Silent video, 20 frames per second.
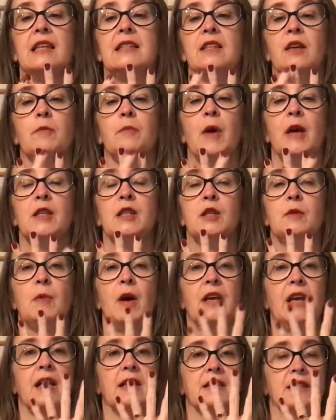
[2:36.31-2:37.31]
I painted my
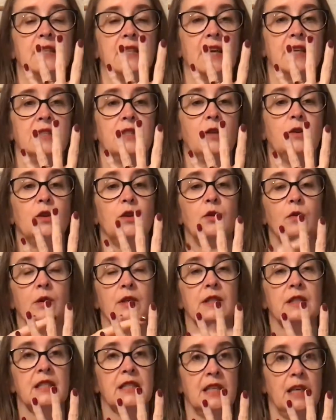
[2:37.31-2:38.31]
nails today so that you can
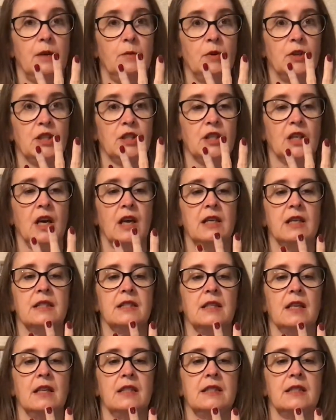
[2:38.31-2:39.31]
see which side is
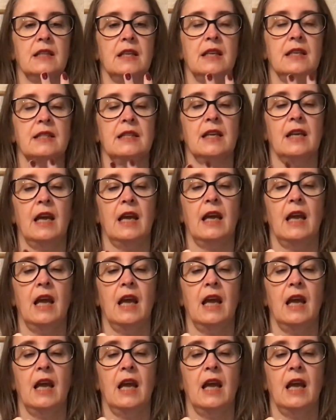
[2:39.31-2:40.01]
nice and easily.